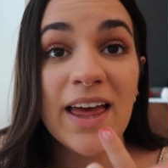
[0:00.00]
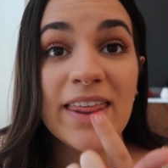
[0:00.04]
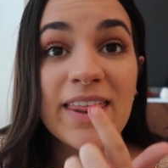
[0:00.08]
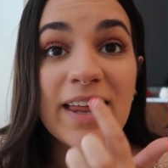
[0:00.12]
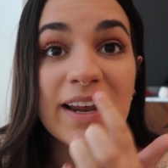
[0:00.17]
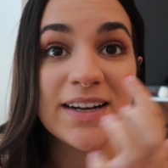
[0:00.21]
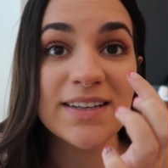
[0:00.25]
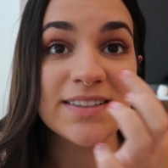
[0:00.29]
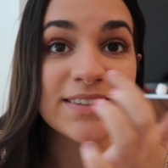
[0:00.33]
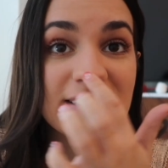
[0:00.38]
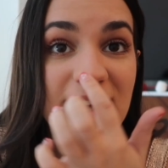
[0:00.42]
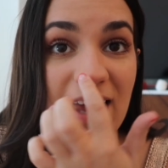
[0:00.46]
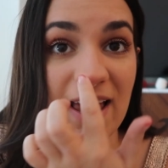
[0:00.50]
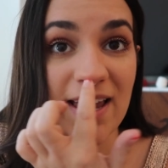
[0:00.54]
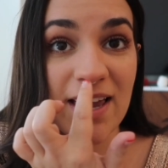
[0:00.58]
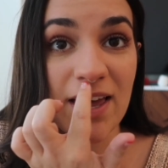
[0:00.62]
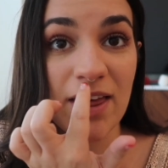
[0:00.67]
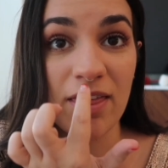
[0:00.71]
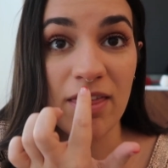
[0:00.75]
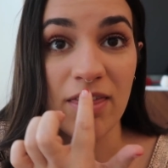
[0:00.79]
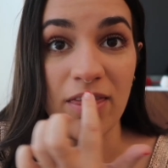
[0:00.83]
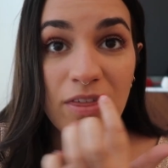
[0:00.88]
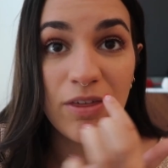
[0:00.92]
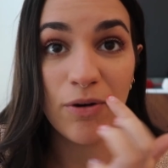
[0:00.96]
that is
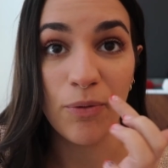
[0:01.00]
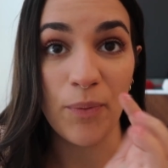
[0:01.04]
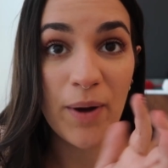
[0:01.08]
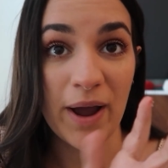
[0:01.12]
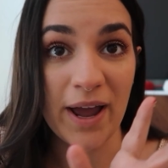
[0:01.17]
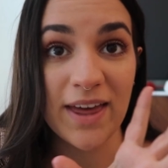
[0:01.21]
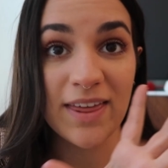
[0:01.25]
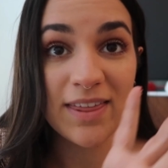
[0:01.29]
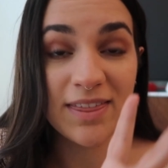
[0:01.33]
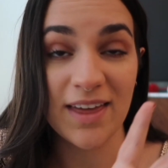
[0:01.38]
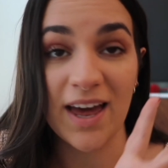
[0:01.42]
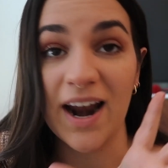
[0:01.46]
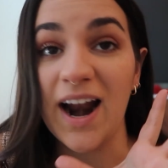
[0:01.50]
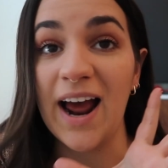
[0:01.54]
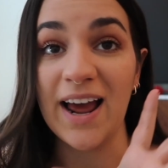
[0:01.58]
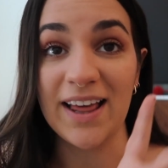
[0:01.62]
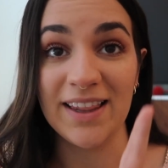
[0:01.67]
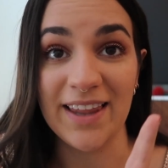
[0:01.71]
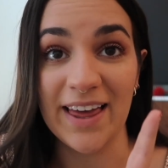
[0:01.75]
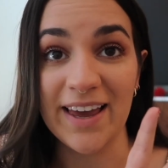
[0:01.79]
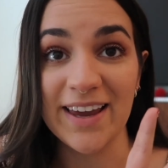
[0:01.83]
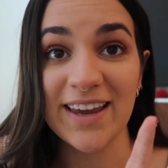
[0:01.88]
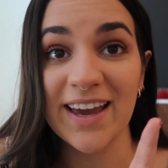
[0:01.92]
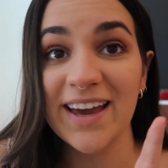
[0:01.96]
like the way that I
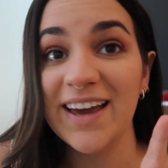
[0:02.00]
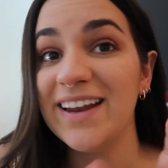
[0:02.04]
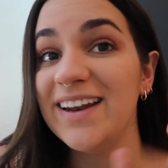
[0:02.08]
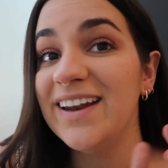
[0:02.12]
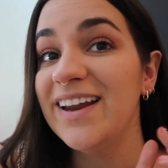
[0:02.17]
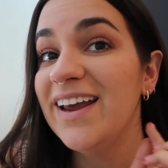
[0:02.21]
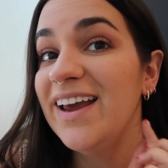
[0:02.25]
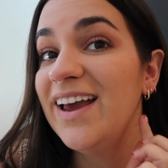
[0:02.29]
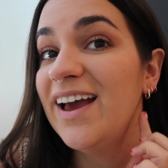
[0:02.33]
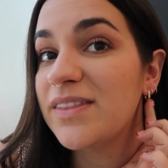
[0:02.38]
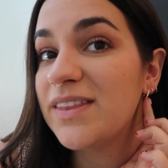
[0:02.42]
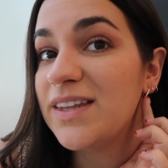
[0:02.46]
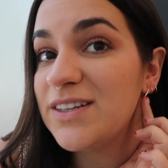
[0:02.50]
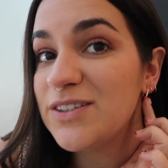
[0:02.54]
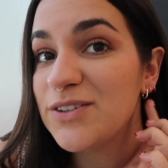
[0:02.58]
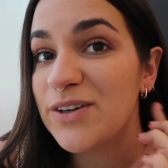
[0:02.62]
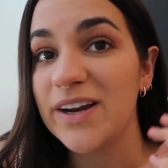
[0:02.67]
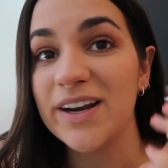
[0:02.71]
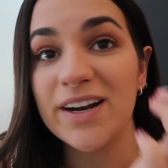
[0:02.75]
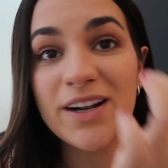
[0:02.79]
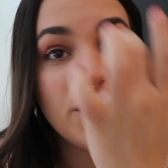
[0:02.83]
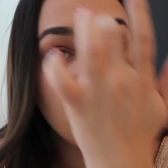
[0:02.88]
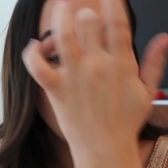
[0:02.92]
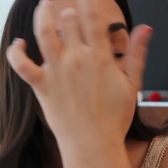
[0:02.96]
like it. These are
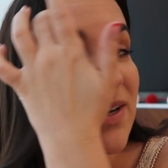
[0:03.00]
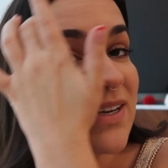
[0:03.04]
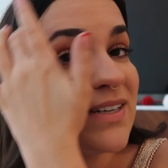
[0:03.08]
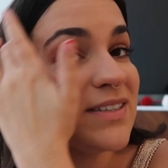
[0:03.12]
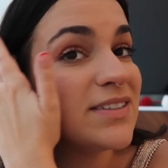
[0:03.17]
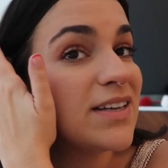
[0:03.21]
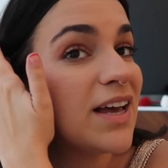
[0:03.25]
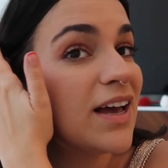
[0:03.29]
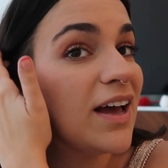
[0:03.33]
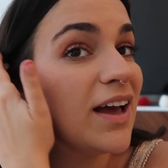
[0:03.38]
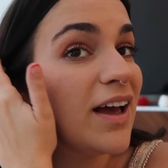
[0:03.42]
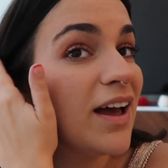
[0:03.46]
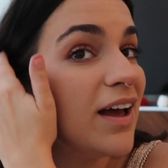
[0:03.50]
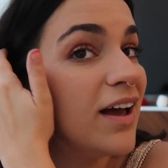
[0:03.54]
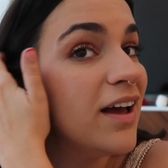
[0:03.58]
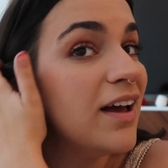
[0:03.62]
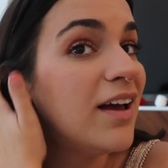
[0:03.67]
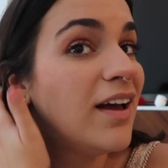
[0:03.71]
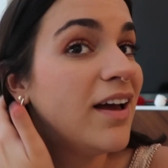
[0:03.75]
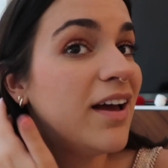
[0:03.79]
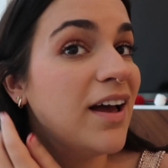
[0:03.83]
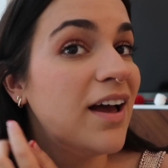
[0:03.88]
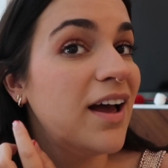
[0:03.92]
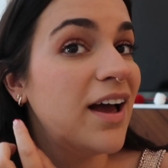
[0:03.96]
Ana Luisa.